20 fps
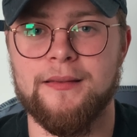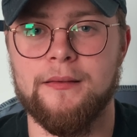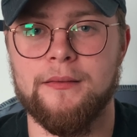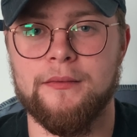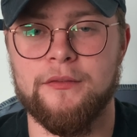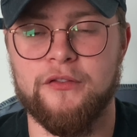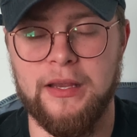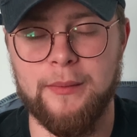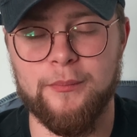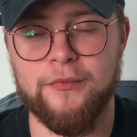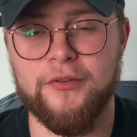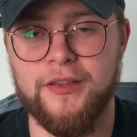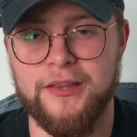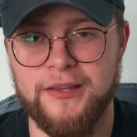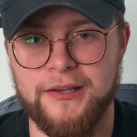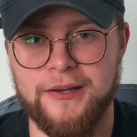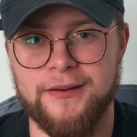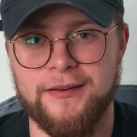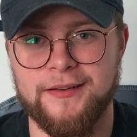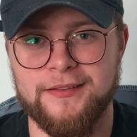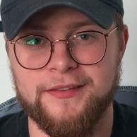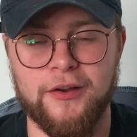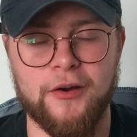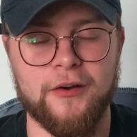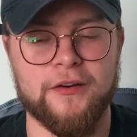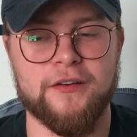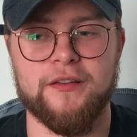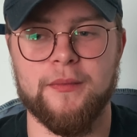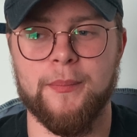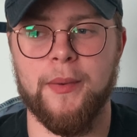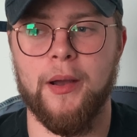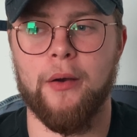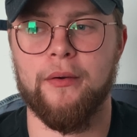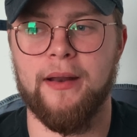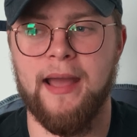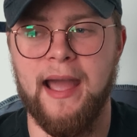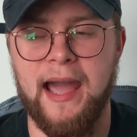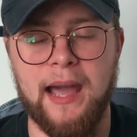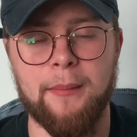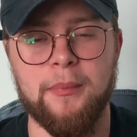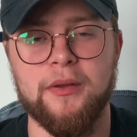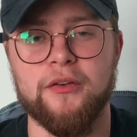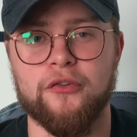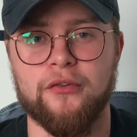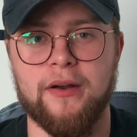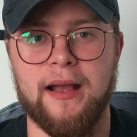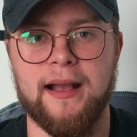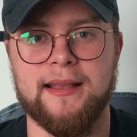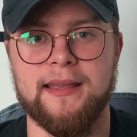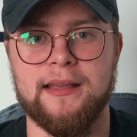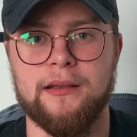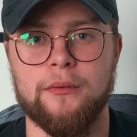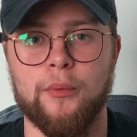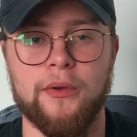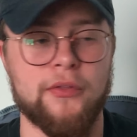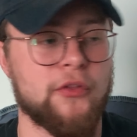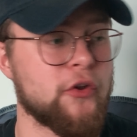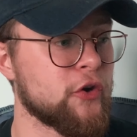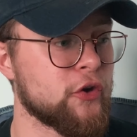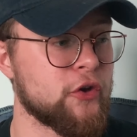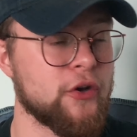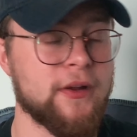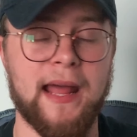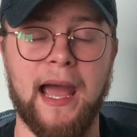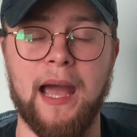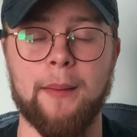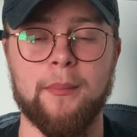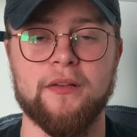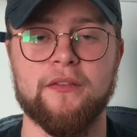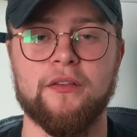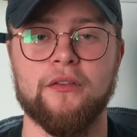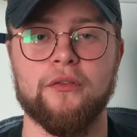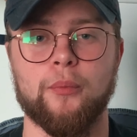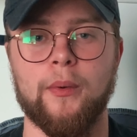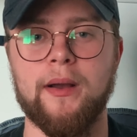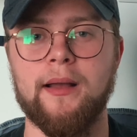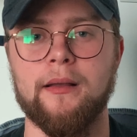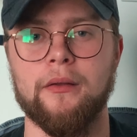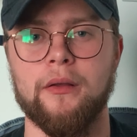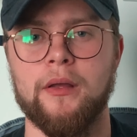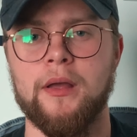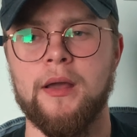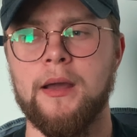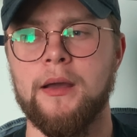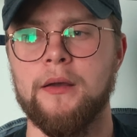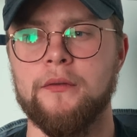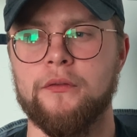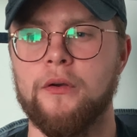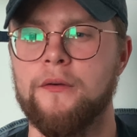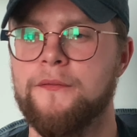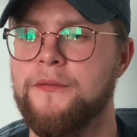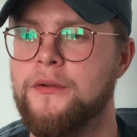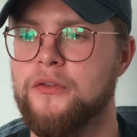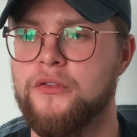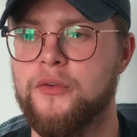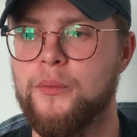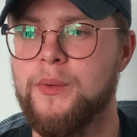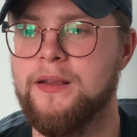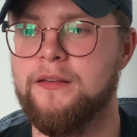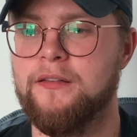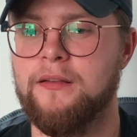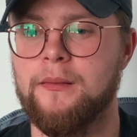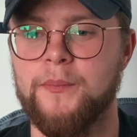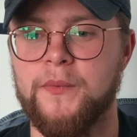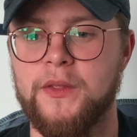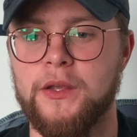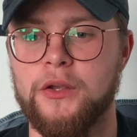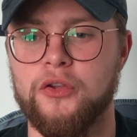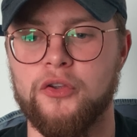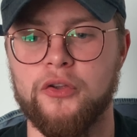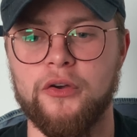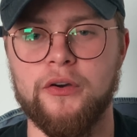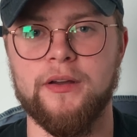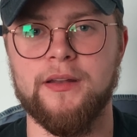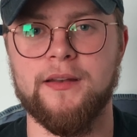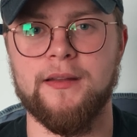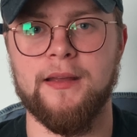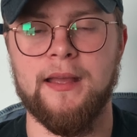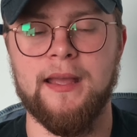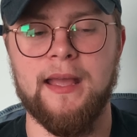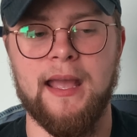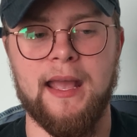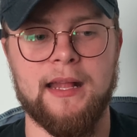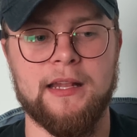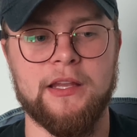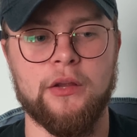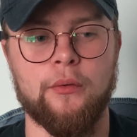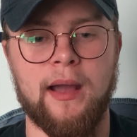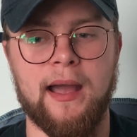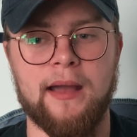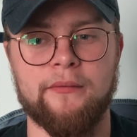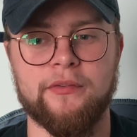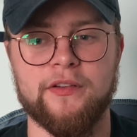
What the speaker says: James Clear talks about habit tracking with your good habits as well. So if you're doing something good and you have a